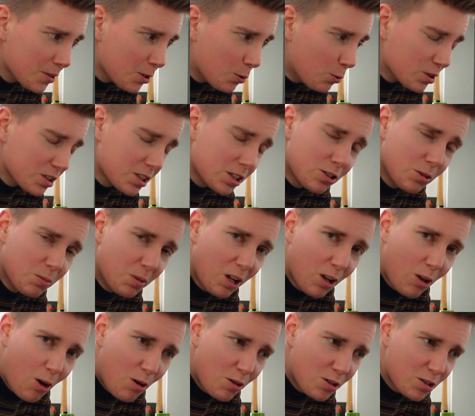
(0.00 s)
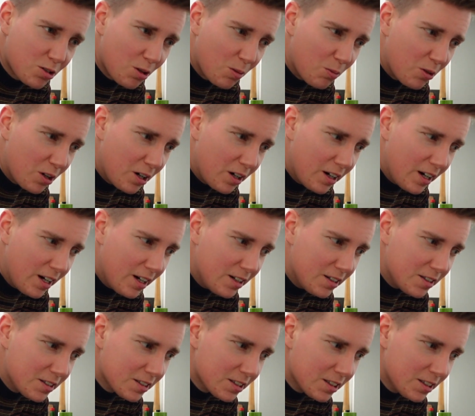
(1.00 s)
wanting to belong somewhere.
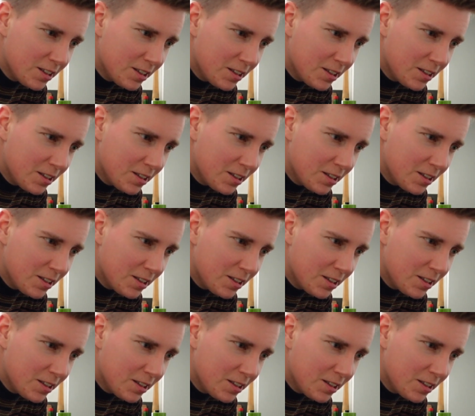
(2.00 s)
And